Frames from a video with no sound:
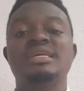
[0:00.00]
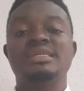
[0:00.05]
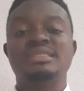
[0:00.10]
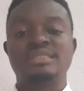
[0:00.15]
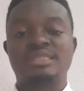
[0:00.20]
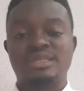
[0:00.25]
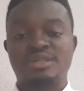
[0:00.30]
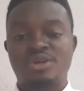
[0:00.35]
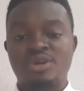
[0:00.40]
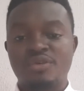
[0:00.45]

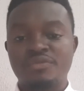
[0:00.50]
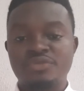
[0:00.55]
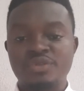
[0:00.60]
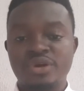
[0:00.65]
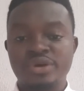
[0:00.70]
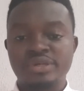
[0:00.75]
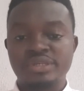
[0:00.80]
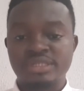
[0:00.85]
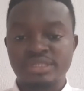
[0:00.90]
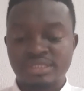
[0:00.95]
the
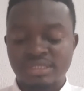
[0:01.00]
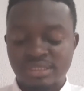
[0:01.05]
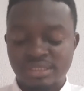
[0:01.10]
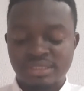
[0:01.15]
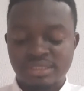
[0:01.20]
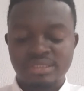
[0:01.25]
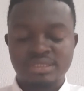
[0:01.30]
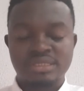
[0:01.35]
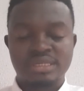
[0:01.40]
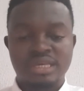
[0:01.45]
governor
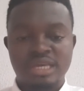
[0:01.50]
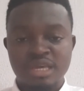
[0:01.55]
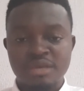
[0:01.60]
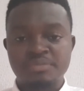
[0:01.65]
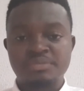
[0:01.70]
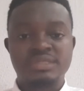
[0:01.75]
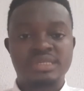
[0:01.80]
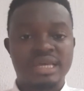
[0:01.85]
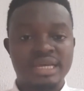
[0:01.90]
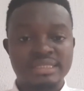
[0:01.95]

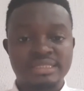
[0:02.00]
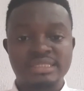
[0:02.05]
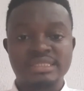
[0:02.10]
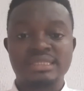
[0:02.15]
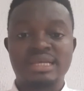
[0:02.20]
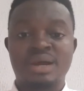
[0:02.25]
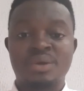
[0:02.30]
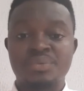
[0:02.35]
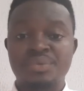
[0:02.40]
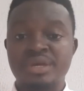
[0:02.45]
keeps
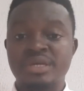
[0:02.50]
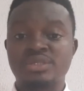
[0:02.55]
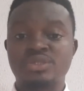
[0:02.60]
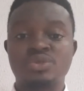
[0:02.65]
getting aware.